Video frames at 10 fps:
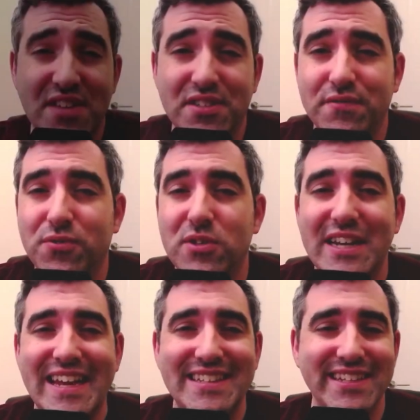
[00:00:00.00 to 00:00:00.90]
suggesting
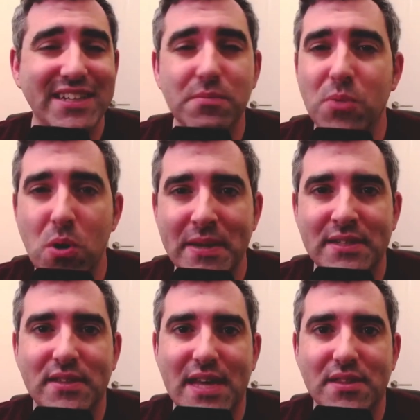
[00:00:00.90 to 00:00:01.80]
for a single
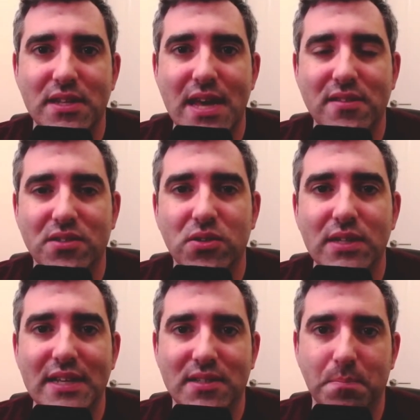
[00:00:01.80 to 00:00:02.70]
moment that the death
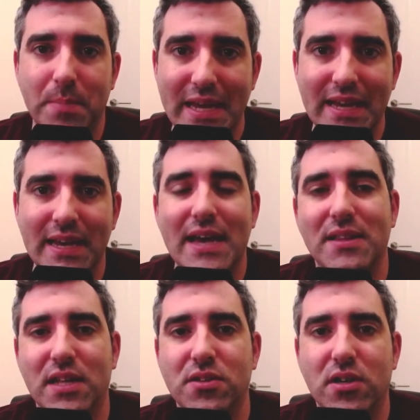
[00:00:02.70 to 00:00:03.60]
toll isn't big
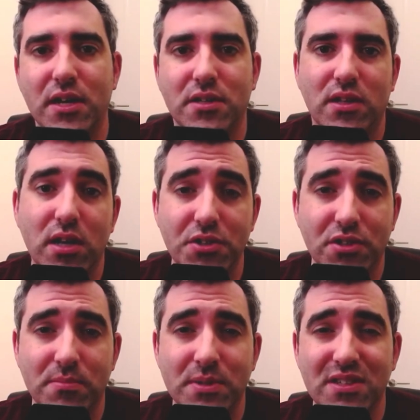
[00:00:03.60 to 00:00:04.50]
and that there aren't a
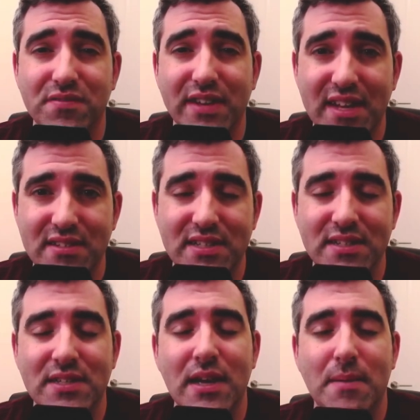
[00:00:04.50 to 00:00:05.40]
large number of
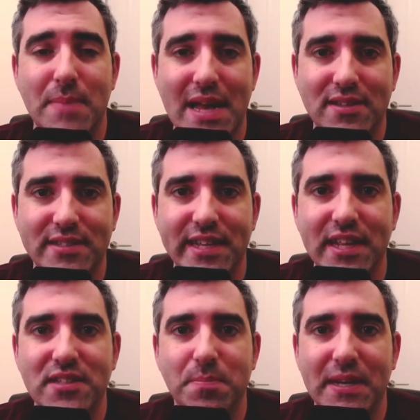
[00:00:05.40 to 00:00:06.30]
innocent
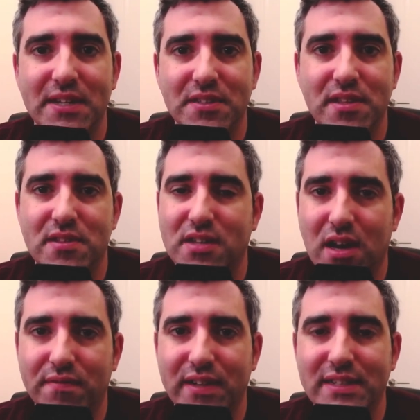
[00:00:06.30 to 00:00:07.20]
Palestinians being killed in this
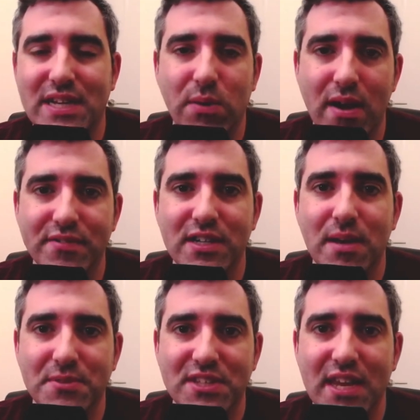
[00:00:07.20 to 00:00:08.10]
conflict.
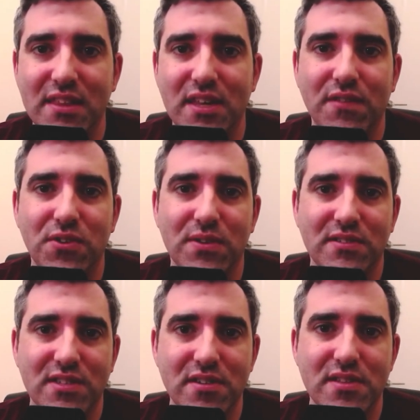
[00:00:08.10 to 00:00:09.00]
However, I'm saying that if you
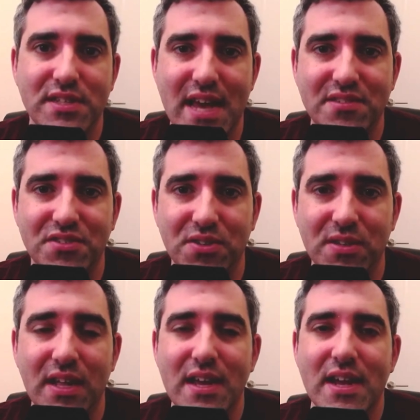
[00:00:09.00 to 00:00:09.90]
consider the death
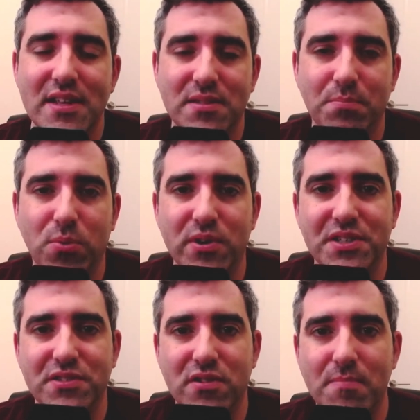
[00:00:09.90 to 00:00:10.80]
toll, it's
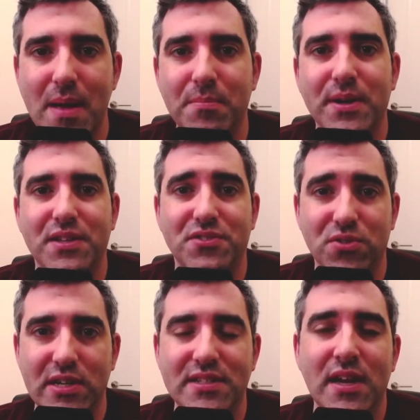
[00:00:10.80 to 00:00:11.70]
important to remember its
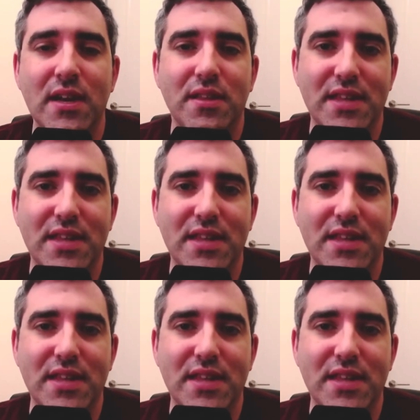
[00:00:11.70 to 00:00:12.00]
source,